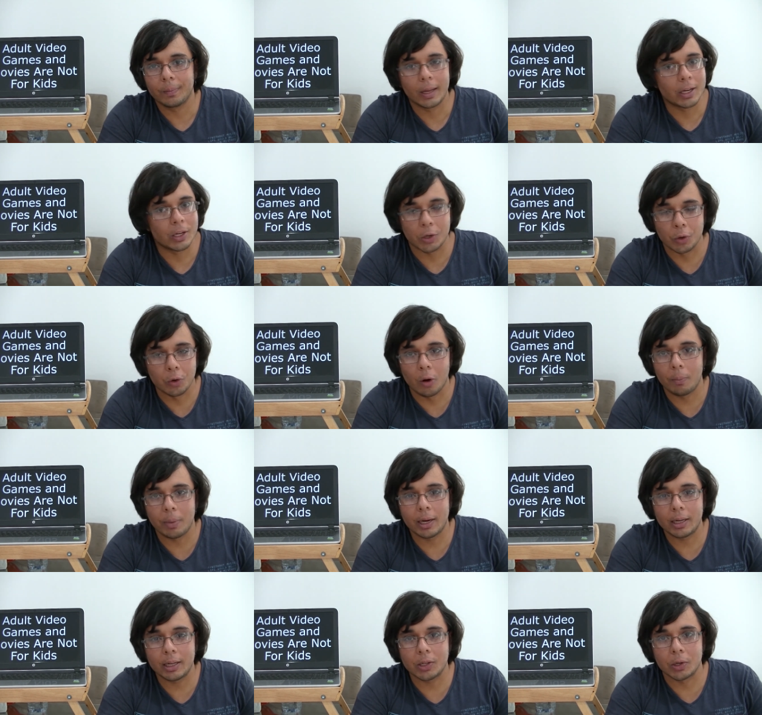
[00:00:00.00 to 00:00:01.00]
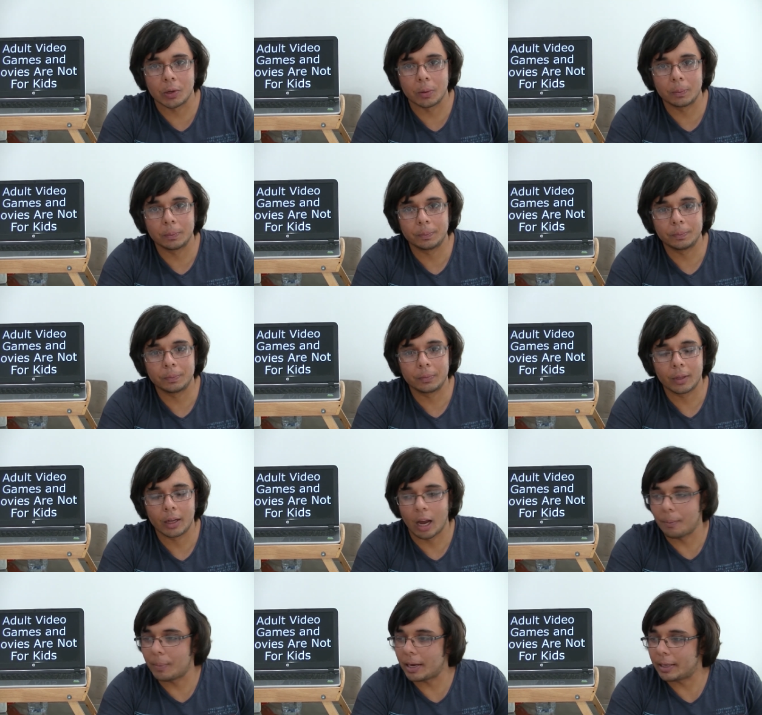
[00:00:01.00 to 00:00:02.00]
Should not be an issue.
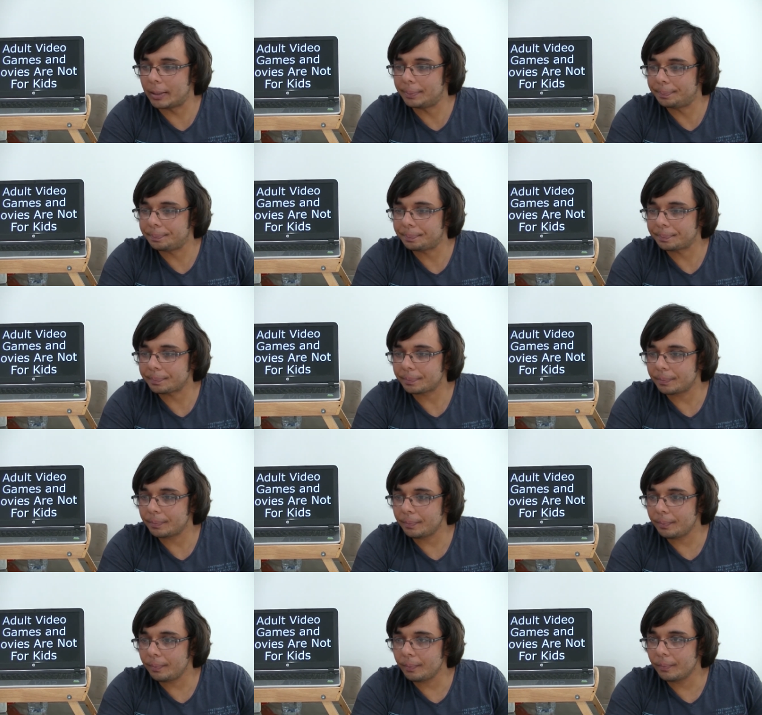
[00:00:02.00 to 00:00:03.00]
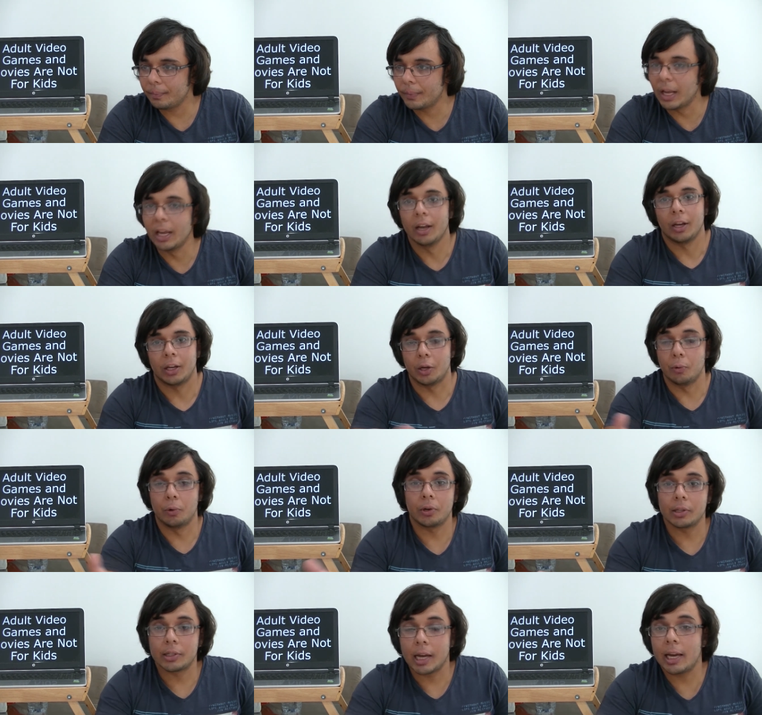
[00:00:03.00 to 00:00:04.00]
I mean, you
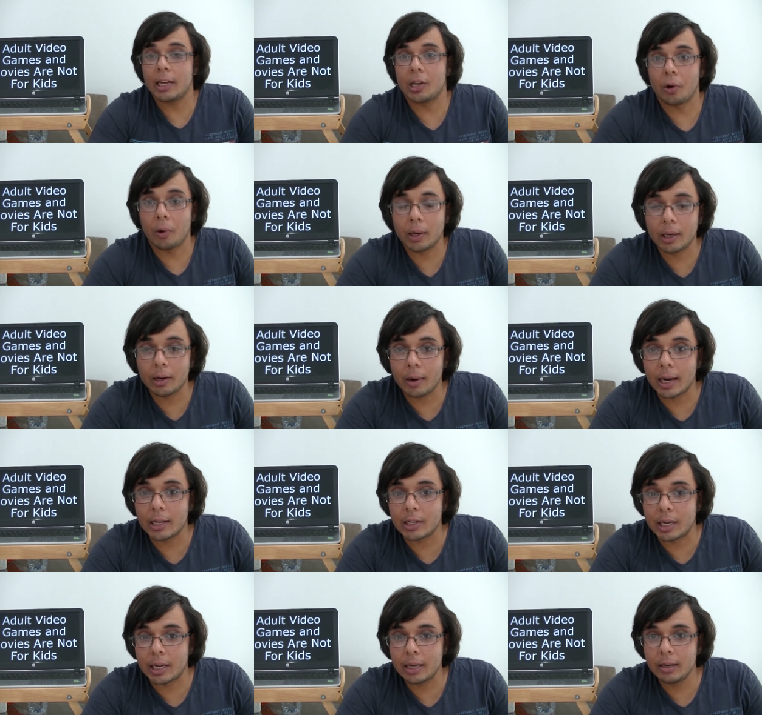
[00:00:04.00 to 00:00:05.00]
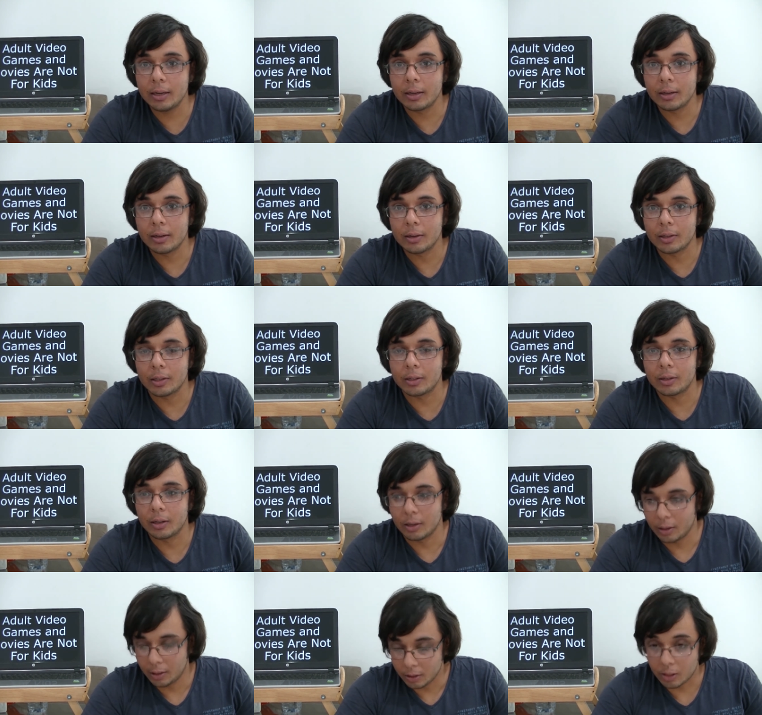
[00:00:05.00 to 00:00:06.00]
wouldn't take your underage kid
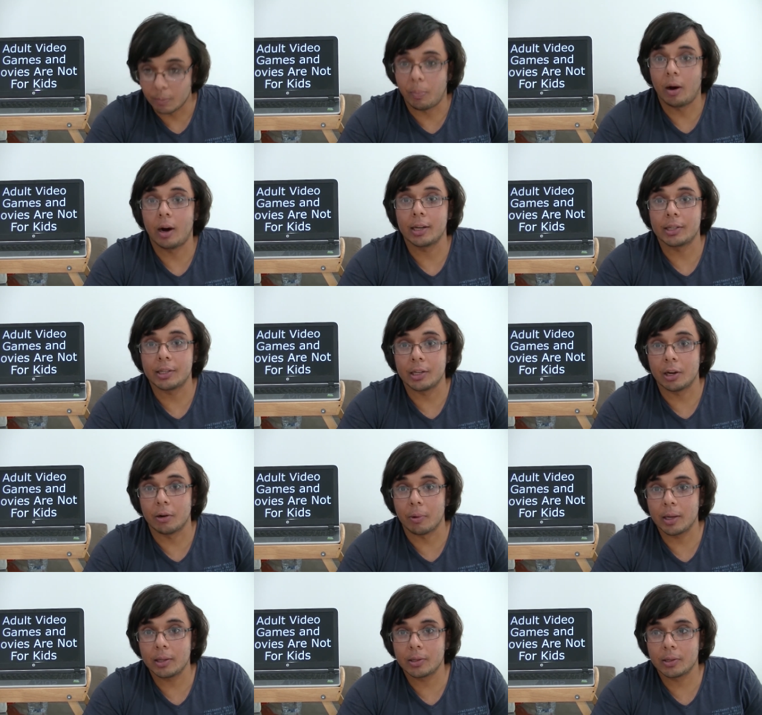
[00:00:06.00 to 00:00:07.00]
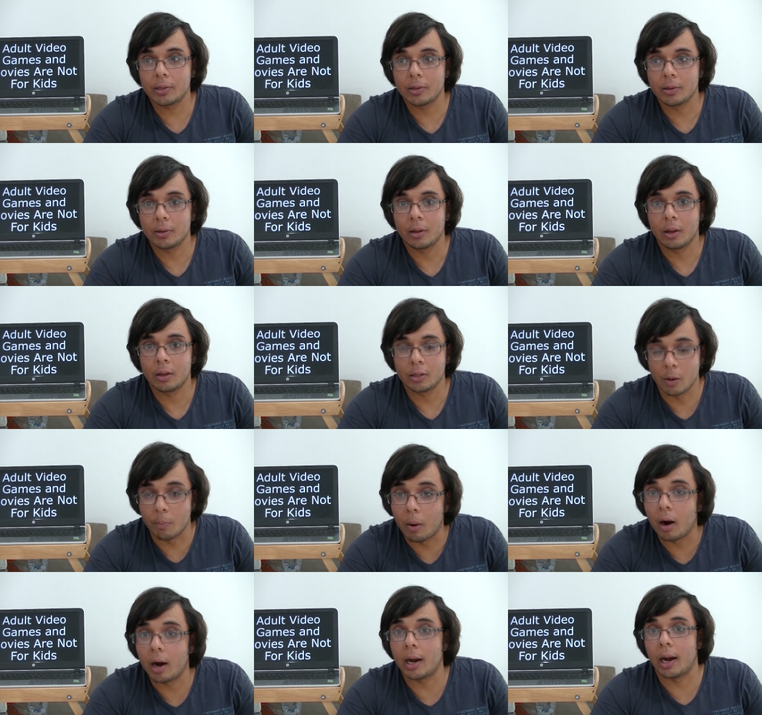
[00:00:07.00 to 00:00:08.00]
to buy cigarettes to
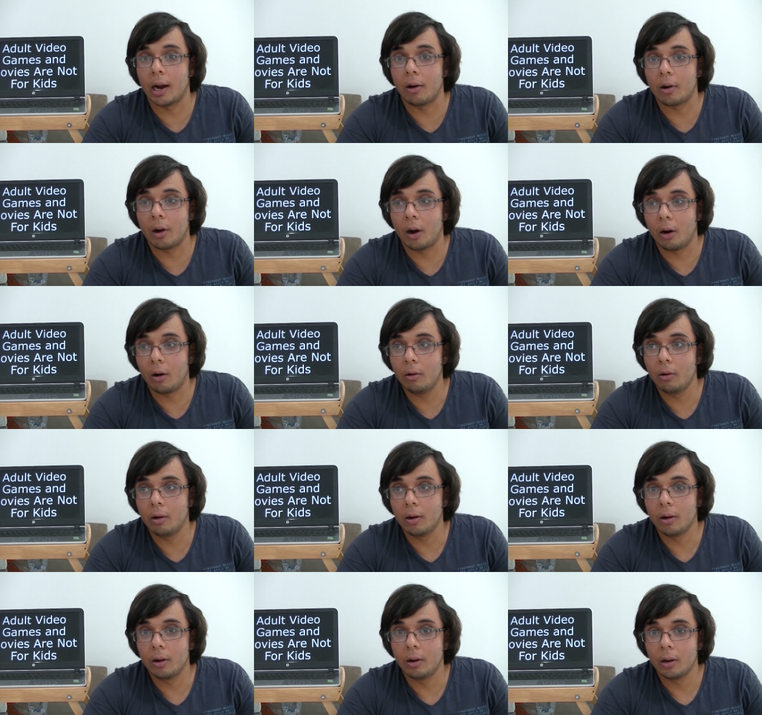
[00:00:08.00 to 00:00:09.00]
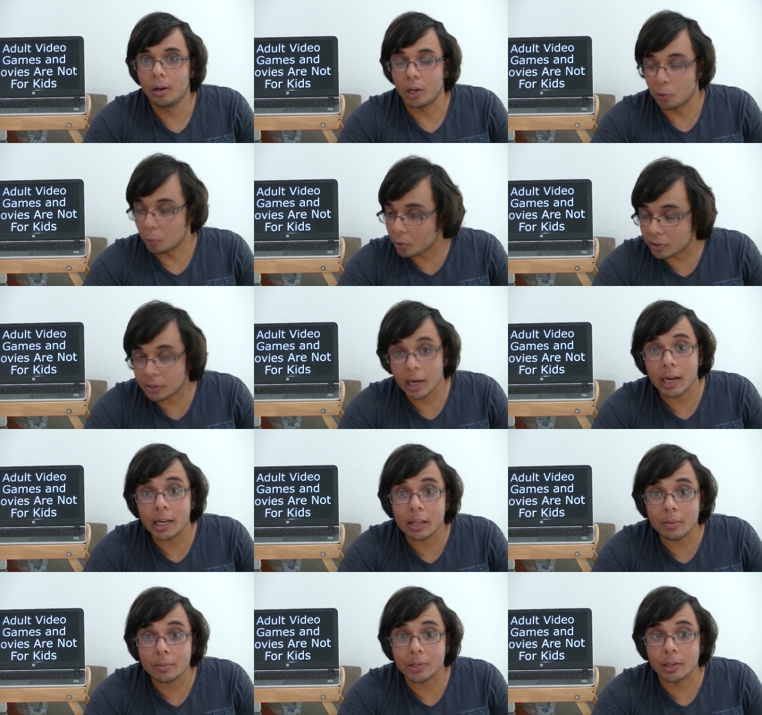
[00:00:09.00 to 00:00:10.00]
buy alcohol. You wouldn't take
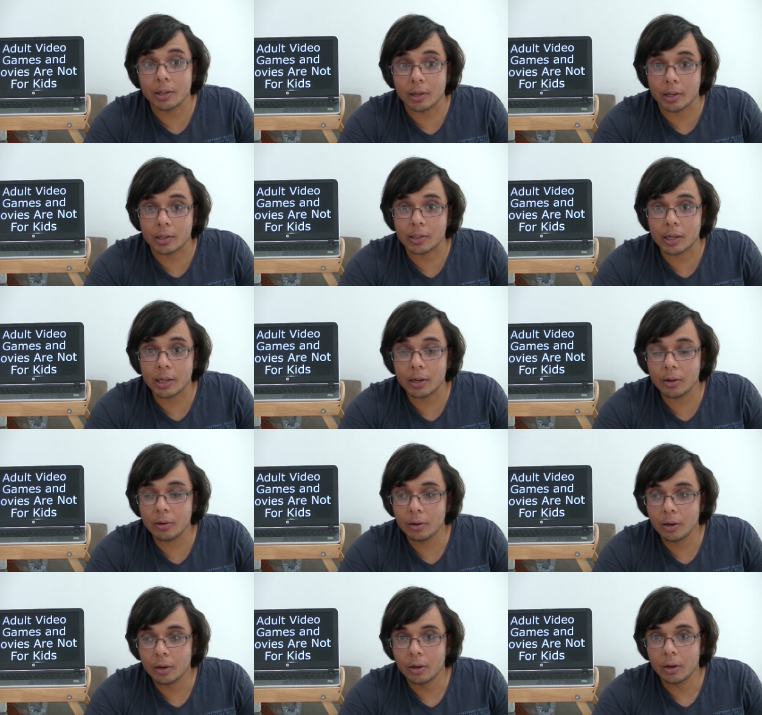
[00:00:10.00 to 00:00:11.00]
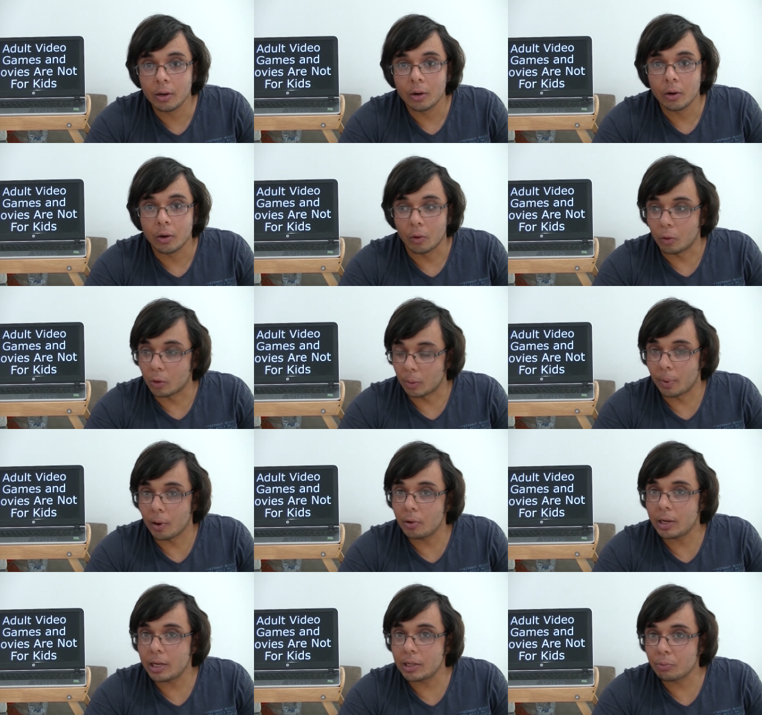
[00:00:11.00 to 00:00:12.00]
them to the casino or the
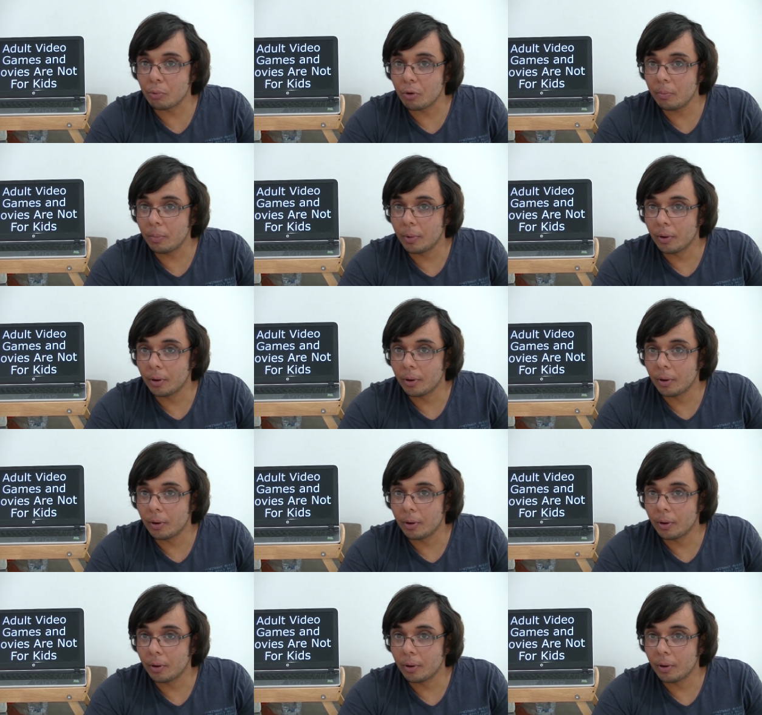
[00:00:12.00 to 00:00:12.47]
pokies room.